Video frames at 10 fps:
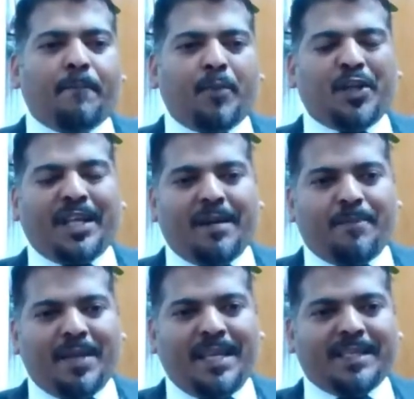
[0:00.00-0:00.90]
put in a
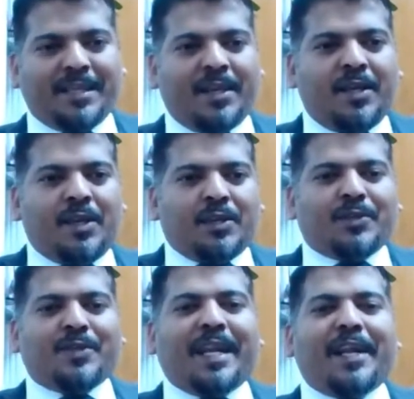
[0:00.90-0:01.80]
place,
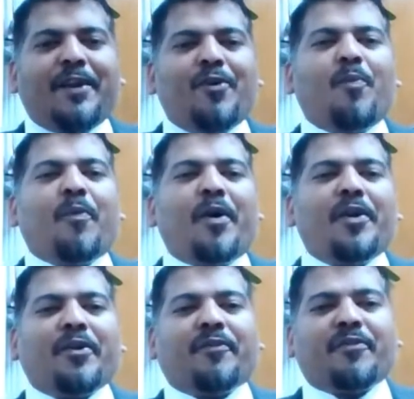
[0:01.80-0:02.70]
so that at no
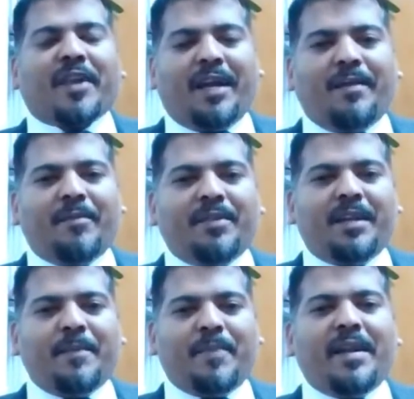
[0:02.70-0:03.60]
point of time the
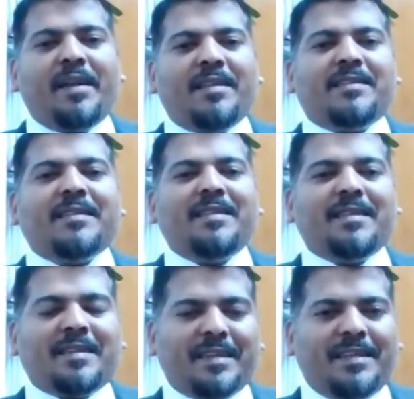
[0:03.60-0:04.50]
dependency
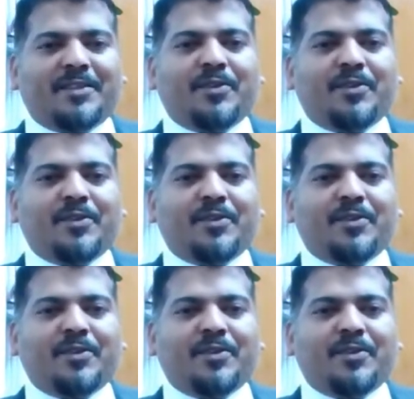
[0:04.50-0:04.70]
increase.